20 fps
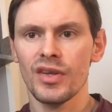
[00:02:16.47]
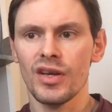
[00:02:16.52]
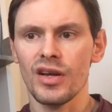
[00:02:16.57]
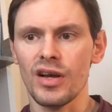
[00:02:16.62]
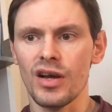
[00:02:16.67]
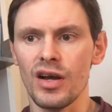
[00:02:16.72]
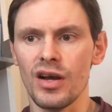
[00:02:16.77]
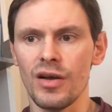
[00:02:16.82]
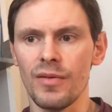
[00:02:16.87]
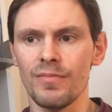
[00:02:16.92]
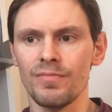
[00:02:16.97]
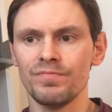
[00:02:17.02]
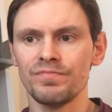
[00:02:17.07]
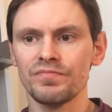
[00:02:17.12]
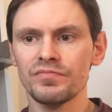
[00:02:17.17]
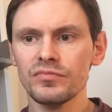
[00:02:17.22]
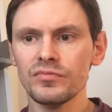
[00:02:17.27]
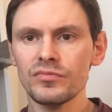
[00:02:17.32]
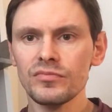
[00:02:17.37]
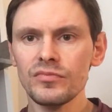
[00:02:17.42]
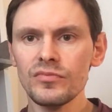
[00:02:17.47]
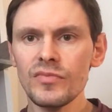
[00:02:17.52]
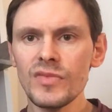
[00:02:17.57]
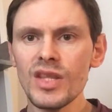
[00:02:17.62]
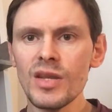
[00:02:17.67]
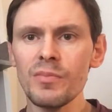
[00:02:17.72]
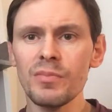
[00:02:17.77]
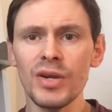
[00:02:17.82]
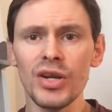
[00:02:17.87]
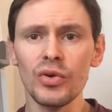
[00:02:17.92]

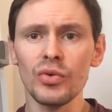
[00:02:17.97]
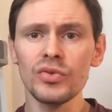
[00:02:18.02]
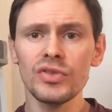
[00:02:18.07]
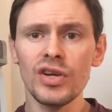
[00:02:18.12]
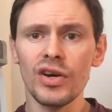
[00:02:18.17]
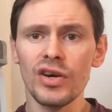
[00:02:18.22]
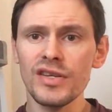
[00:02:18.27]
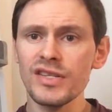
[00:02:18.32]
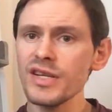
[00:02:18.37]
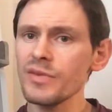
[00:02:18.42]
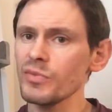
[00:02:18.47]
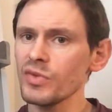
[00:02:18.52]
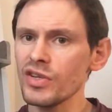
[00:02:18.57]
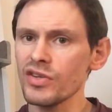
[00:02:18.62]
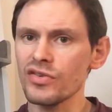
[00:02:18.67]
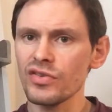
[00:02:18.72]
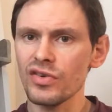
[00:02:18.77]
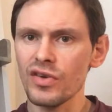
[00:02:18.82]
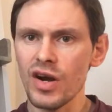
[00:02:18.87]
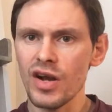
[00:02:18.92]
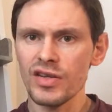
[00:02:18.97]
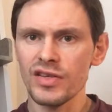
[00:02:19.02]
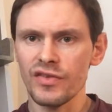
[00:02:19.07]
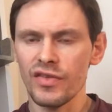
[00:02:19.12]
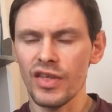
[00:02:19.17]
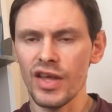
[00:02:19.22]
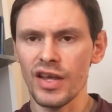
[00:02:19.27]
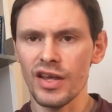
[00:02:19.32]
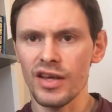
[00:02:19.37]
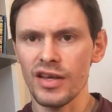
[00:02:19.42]
But it all ties in with the trust
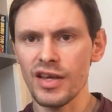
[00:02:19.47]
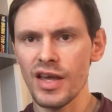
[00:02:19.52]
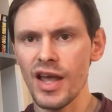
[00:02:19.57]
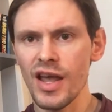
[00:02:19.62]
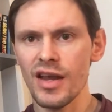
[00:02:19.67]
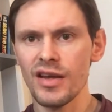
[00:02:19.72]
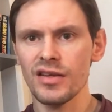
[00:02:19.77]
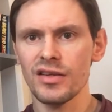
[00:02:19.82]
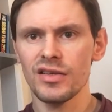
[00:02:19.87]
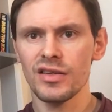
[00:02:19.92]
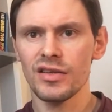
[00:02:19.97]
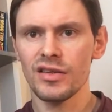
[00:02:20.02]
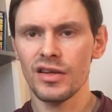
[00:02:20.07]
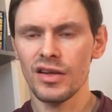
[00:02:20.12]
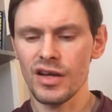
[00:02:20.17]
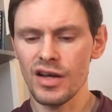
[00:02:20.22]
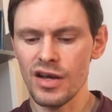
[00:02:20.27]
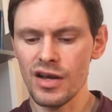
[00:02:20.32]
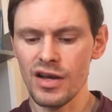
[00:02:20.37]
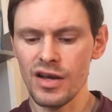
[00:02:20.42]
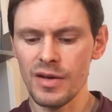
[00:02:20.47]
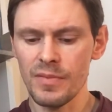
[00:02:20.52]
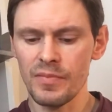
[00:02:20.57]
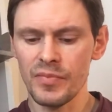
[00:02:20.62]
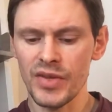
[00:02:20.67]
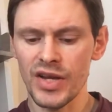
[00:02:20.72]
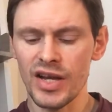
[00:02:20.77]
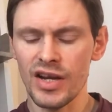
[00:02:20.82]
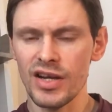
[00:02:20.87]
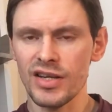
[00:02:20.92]
thing again, and
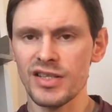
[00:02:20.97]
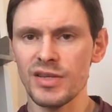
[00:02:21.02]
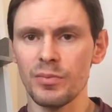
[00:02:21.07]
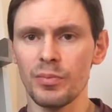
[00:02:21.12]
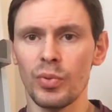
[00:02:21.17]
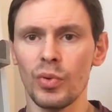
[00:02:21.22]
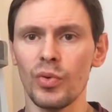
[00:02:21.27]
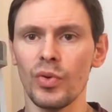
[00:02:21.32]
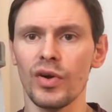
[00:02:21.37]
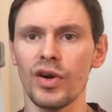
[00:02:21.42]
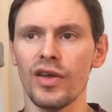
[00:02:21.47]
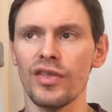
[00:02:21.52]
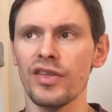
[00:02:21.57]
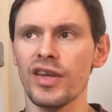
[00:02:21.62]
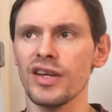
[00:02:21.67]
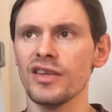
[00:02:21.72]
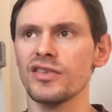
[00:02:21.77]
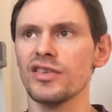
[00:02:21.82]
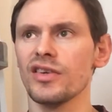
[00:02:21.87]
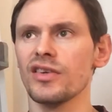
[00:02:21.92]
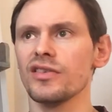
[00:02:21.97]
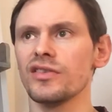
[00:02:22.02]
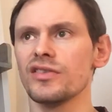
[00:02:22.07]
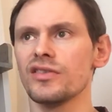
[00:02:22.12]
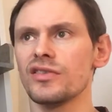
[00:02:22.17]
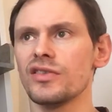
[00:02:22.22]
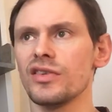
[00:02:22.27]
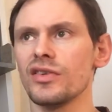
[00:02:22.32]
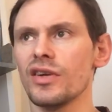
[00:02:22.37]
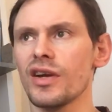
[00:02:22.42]
that's important, I think,
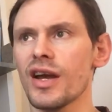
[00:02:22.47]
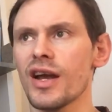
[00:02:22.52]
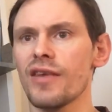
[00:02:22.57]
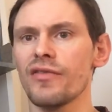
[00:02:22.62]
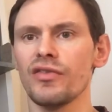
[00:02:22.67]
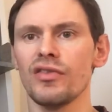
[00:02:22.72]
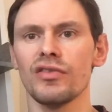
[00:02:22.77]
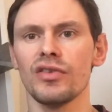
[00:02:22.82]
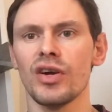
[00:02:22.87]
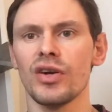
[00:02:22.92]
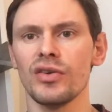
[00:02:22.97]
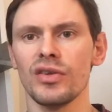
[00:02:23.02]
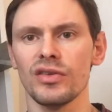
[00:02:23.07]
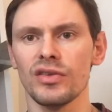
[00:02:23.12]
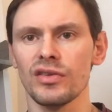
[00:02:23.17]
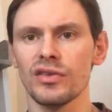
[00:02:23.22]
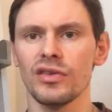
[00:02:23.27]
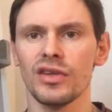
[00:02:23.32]
to have your own little